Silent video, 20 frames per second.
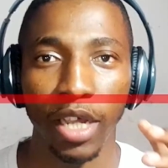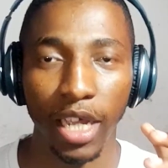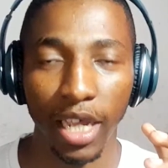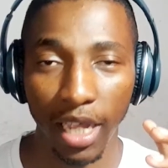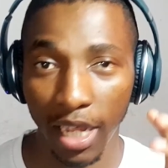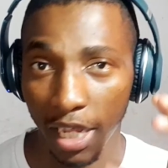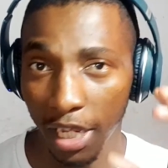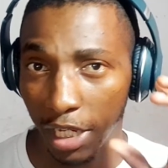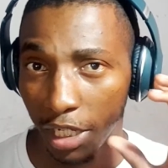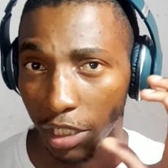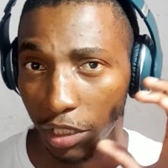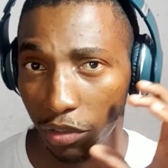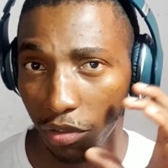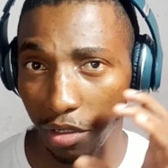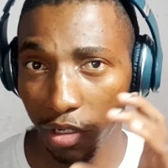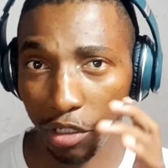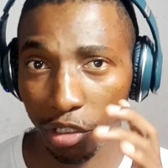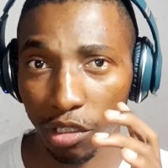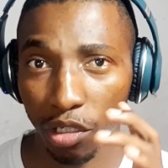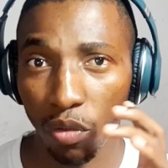a
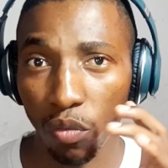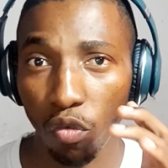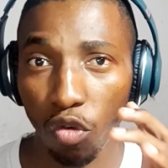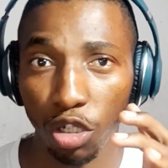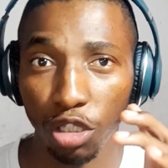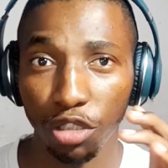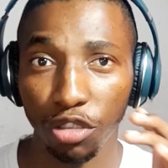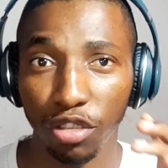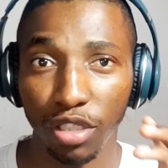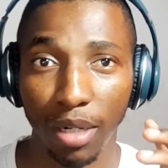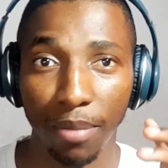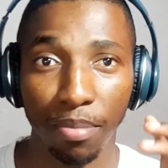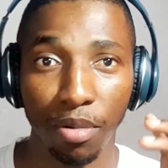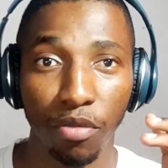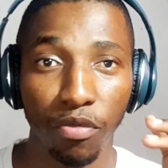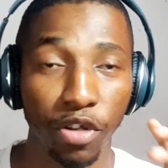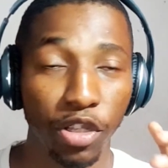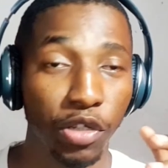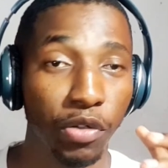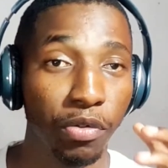traditional watch strap
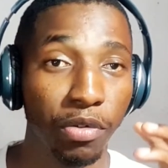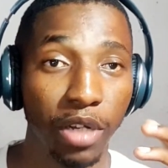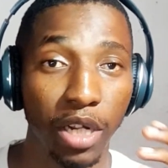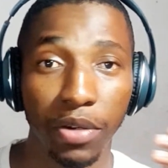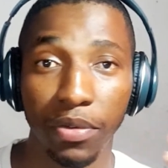when you wear